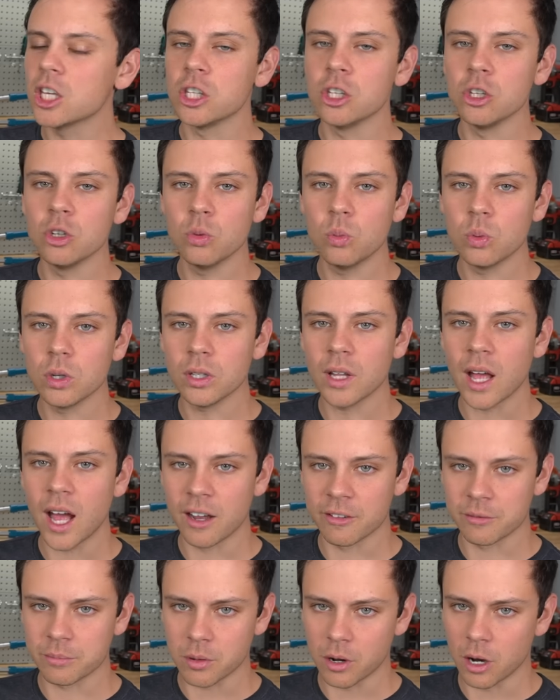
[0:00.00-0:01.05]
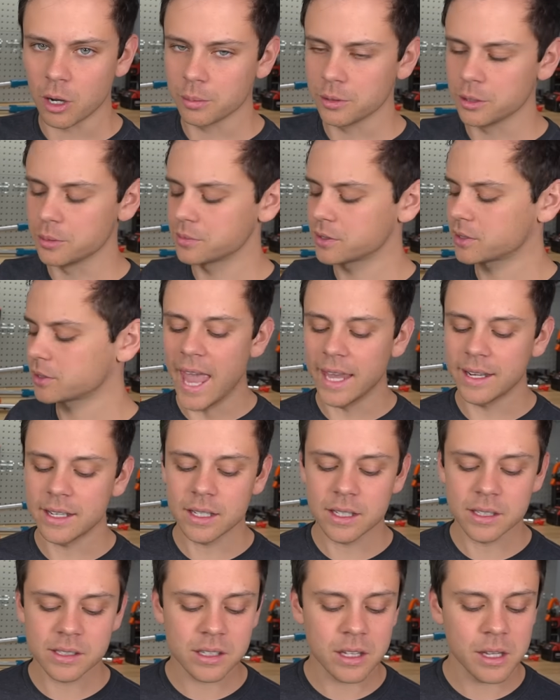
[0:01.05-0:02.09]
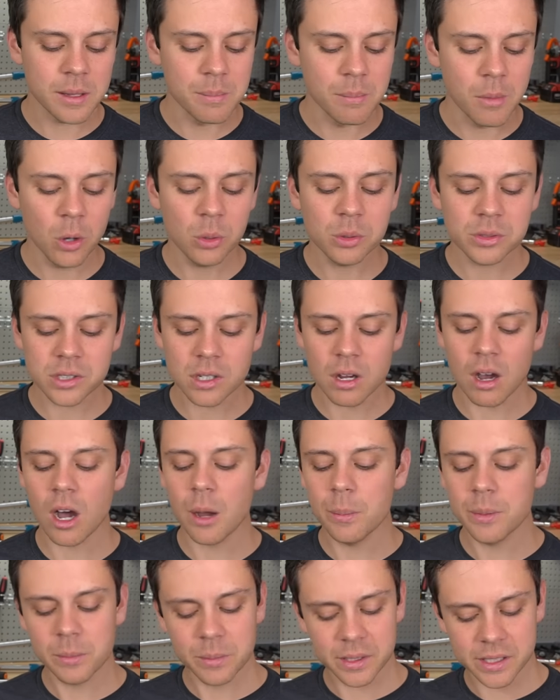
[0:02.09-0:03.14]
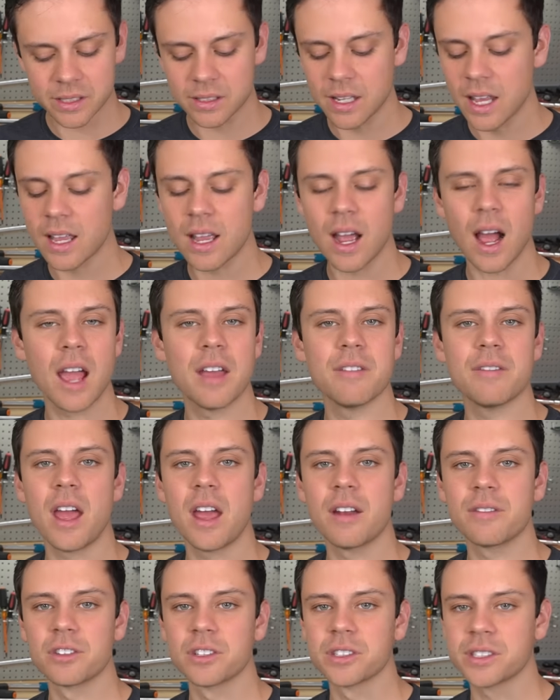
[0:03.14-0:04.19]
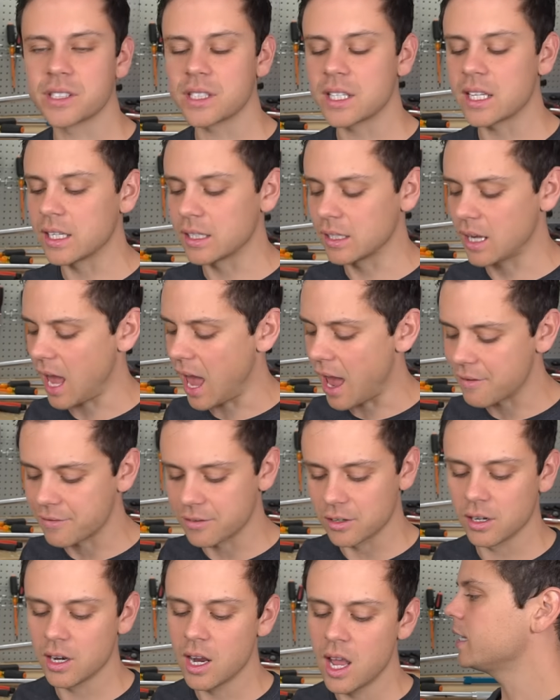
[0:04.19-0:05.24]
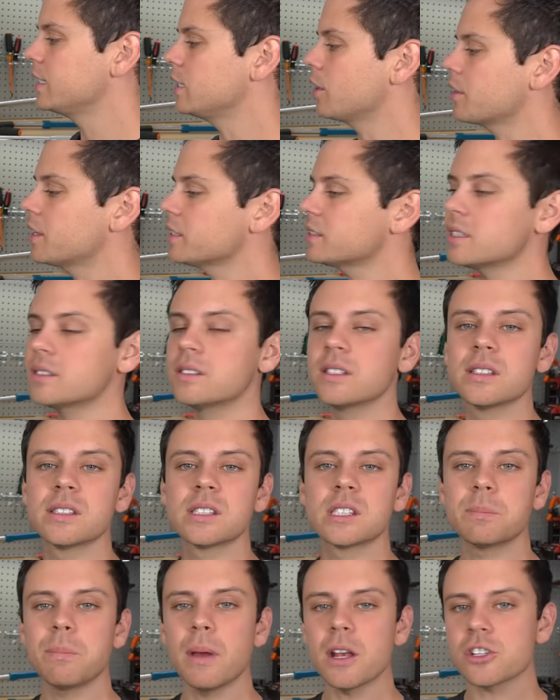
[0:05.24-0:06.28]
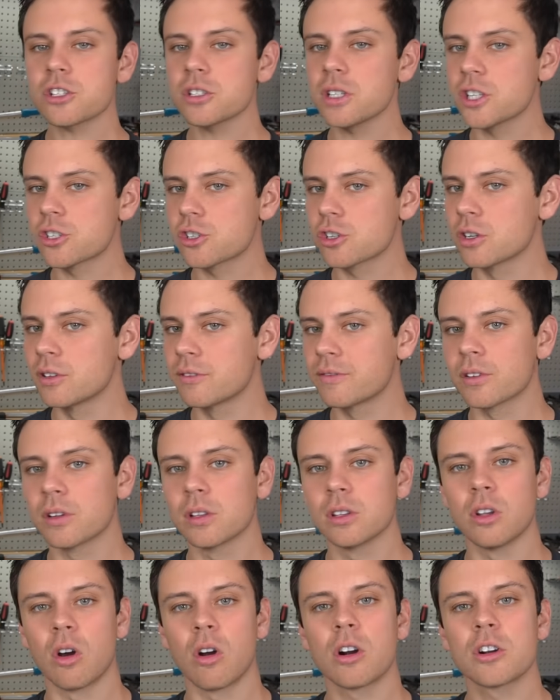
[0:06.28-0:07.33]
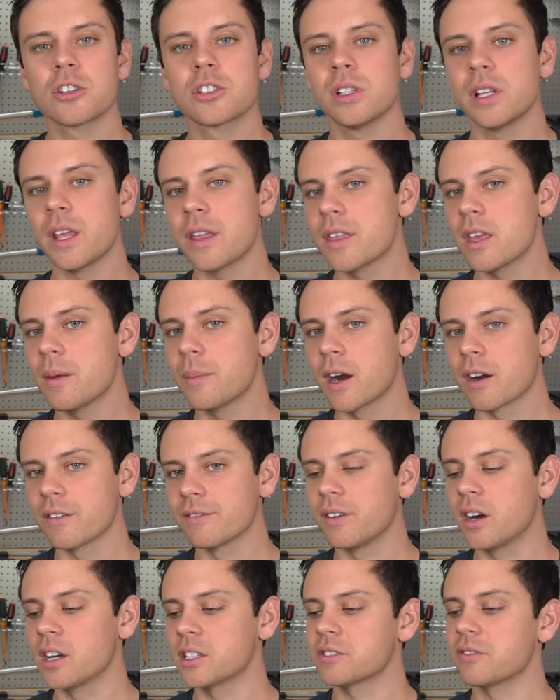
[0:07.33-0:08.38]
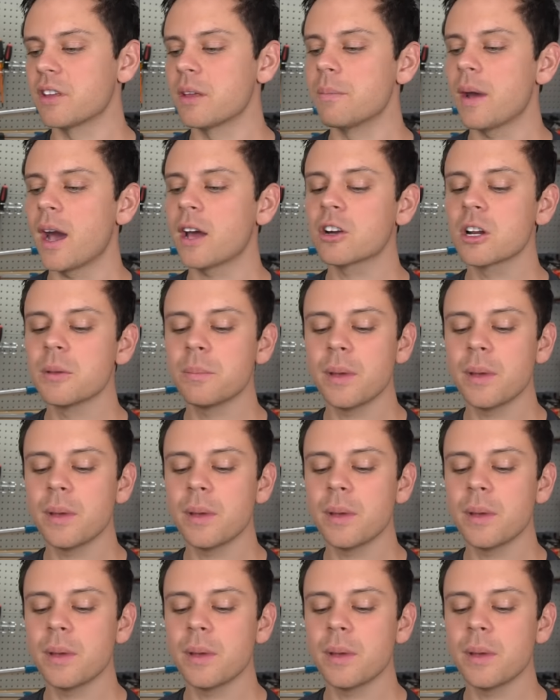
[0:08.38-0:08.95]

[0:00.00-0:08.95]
you will have problems. And it is the most common mistake I have ever seen, ever. Now, this is especially true for large lithium iron phosphate battery